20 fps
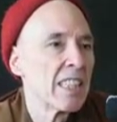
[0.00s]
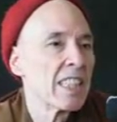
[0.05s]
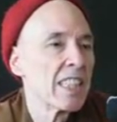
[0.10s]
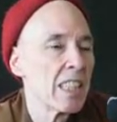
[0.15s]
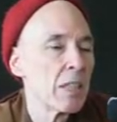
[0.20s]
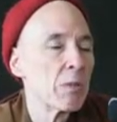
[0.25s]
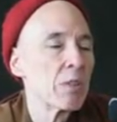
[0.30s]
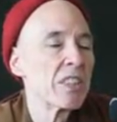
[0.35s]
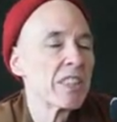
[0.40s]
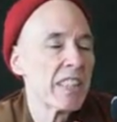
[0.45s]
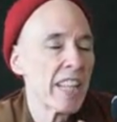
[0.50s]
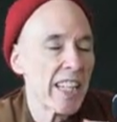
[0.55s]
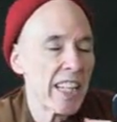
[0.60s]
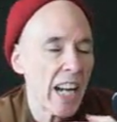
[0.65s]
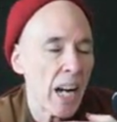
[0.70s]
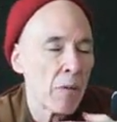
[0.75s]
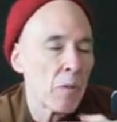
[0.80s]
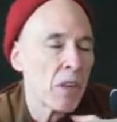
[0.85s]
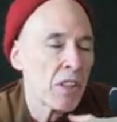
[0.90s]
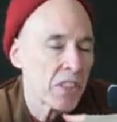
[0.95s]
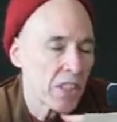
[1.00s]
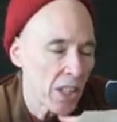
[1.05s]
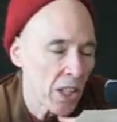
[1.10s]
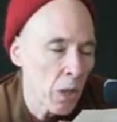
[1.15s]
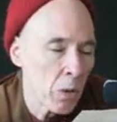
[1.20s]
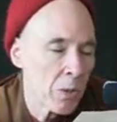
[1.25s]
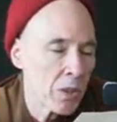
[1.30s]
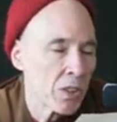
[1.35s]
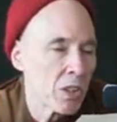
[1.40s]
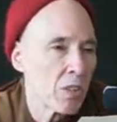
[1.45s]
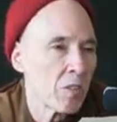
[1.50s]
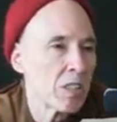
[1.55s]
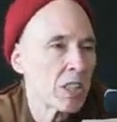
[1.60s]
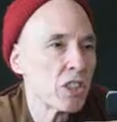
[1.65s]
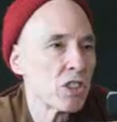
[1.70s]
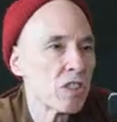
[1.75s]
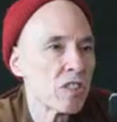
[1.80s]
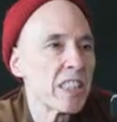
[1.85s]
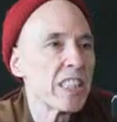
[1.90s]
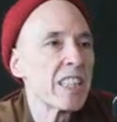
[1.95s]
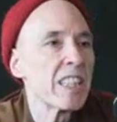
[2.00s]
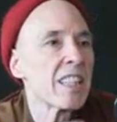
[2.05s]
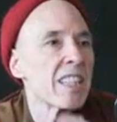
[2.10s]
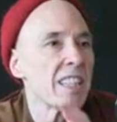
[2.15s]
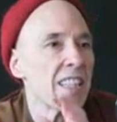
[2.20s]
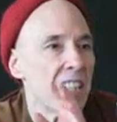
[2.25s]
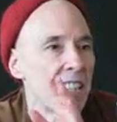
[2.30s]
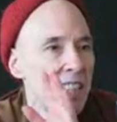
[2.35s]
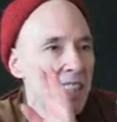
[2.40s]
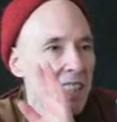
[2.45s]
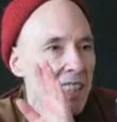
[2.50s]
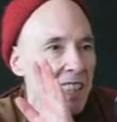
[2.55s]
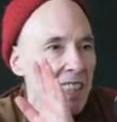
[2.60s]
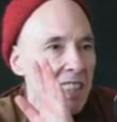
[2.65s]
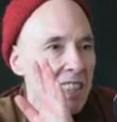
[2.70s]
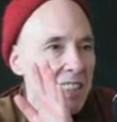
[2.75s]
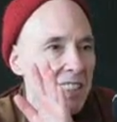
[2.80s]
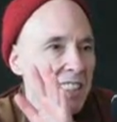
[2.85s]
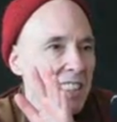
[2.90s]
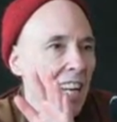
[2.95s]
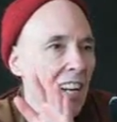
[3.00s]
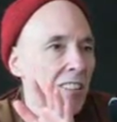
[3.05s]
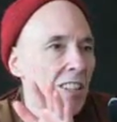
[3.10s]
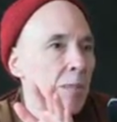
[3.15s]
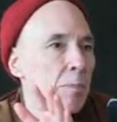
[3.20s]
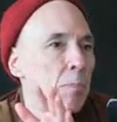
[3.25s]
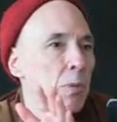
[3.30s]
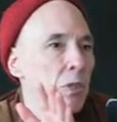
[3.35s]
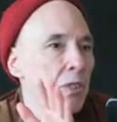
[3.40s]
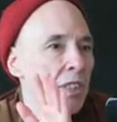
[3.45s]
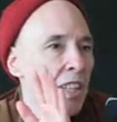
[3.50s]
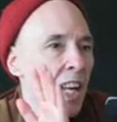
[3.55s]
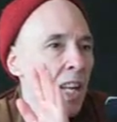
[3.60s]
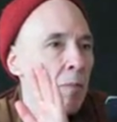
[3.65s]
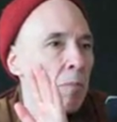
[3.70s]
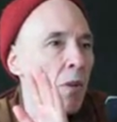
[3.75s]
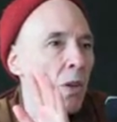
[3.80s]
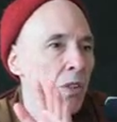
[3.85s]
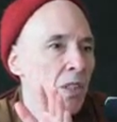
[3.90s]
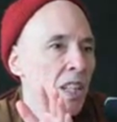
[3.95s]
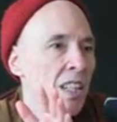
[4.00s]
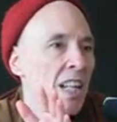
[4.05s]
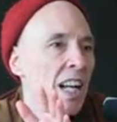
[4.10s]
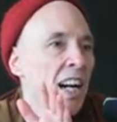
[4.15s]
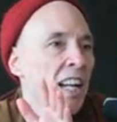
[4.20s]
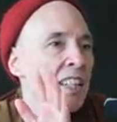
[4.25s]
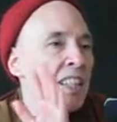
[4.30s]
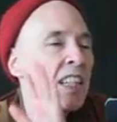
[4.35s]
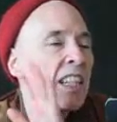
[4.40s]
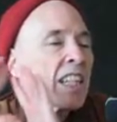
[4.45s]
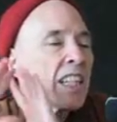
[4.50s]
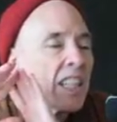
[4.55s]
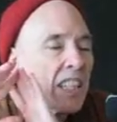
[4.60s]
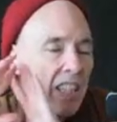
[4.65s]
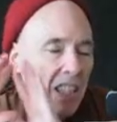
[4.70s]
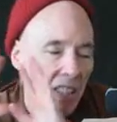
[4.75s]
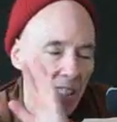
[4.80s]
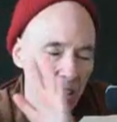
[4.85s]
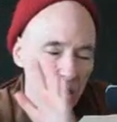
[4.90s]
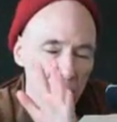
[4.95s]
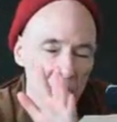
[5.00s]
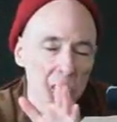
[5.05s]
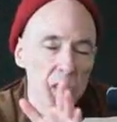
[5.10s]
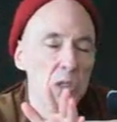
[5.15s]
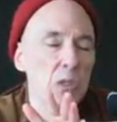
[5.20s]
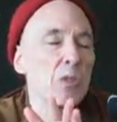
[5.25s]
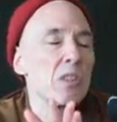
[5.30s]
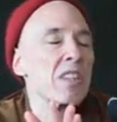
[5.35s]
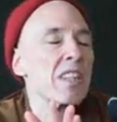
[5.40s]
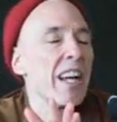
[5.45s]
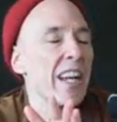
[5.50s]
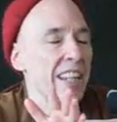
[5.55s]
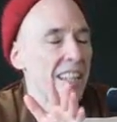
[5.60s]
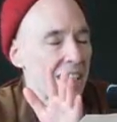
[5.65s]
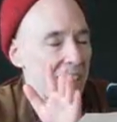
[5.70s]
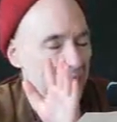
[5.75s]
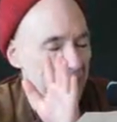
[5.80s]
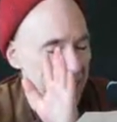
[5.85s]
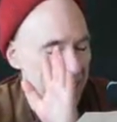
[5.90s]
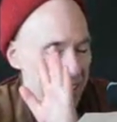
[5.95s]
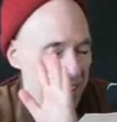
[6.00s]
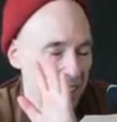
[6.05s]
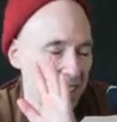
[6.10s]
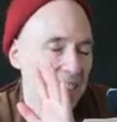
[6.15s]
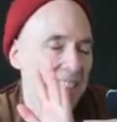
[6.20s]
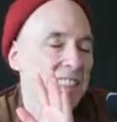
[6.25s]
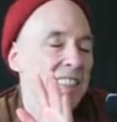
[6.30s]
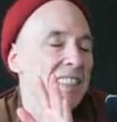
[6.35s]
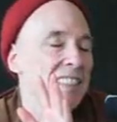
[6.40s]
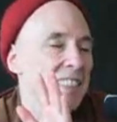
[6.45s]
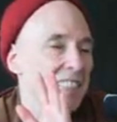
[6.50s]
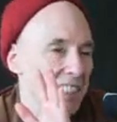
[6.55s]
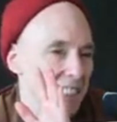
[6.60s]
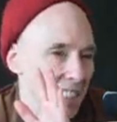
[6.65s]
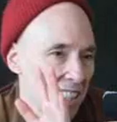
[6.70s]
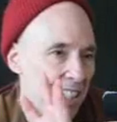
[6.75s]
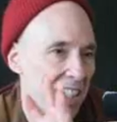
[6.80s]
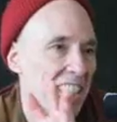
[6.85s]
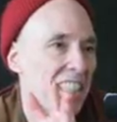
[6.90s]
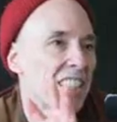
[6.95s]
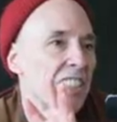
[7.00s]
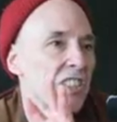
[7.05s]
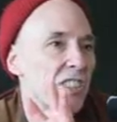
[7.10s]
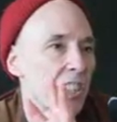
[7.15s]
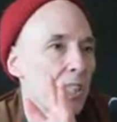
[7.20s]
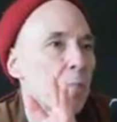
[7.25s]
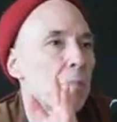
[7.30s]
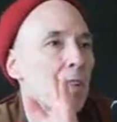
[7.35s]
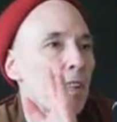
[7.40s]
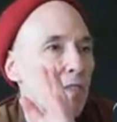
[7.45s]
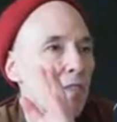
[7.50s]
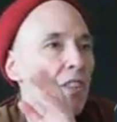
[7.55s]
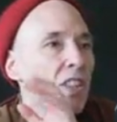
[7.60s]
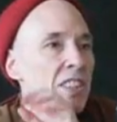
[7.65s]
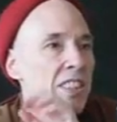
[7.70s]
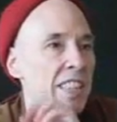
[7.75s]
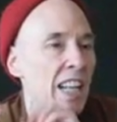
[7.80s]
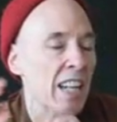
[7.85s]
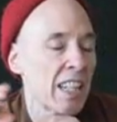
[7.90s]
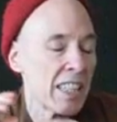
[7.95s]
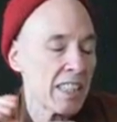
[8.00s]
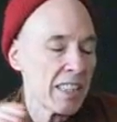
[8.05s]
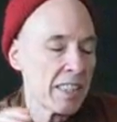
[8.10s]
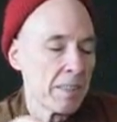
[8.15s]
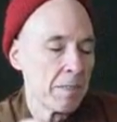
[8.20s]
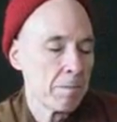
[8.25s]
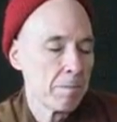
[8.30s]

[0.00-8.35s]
He would say, I want to go into retreat. Sariputta and Moggallana, you take the leadership of the Sangha.